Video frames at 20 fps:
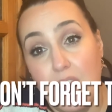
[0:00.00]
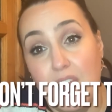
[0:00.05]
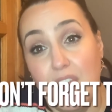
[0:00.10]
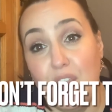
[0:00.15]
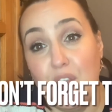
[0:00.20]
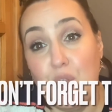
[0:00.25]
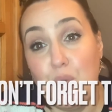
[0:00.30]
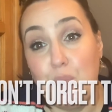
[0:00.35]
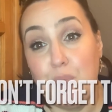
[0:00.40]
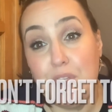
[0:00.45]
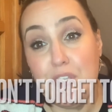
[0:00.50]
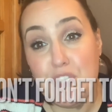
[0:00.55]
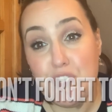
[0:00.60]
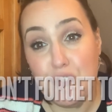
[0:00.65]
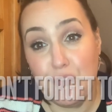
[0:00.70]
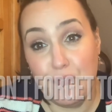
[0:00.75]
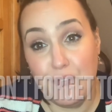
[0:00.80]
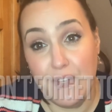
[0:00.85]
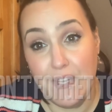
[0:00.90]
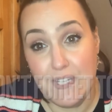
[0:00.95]
You know, please
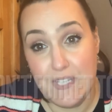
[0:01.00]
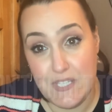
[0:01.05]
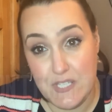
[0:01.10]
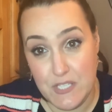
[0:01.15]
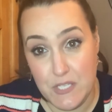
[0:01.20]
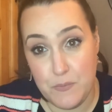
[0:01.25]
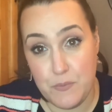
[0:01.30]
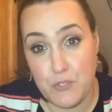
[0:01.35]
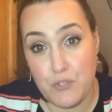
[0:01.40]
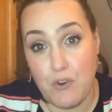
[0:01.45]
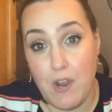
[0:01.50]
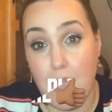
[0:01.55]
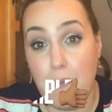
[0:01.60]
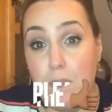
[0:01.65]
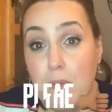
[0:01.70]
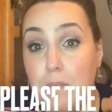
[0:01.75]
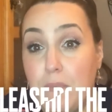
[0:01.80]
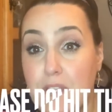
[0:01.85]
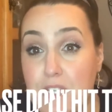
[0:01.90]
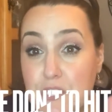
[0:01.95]
don't forget to subscribe,
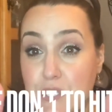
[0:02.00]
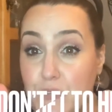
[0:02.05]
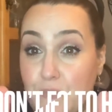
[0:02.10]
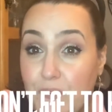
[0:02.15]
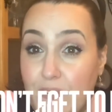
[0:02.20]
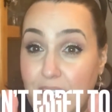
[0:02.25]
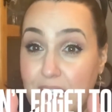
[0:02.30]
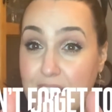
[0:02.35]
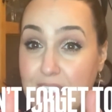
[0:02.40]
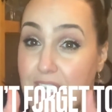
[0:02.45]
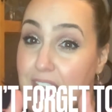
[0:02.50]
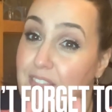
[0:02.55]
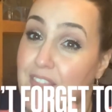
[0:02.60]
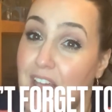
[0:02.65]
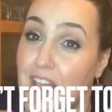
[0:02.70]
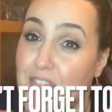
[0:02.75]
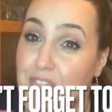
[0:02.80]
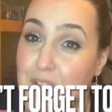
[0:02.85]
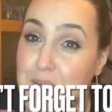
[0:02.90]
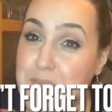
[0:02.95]
and please don't forget to hit
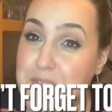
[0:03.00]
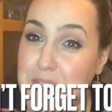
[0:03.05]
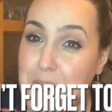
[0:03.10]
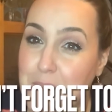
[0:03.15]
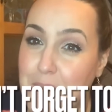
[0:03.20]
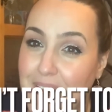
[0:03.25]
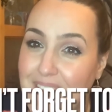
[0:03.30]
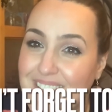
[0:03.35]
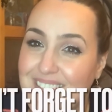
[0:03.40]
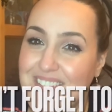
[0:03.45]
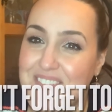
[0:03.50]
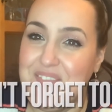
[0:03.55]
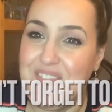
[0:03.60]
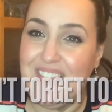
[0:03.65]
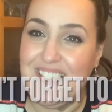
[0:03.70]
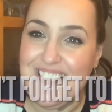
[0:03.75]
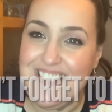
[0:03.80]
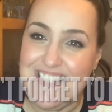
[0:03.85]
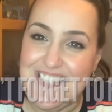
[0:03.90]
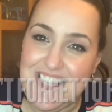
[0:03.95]
that thumbs up button. It
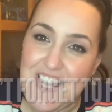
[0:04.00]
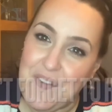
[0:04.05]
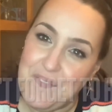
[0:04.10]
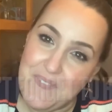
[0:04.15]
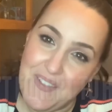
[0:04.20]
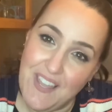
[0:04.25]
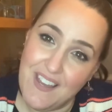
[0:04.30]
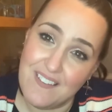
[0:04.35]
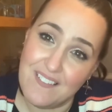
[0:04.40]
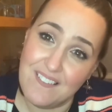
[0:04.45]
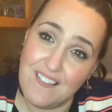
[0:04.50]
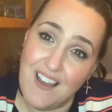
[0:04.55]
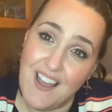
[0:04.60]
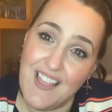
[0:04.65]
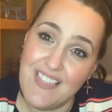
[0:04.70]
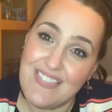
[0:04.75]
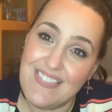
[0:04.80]
really does help me out a lot.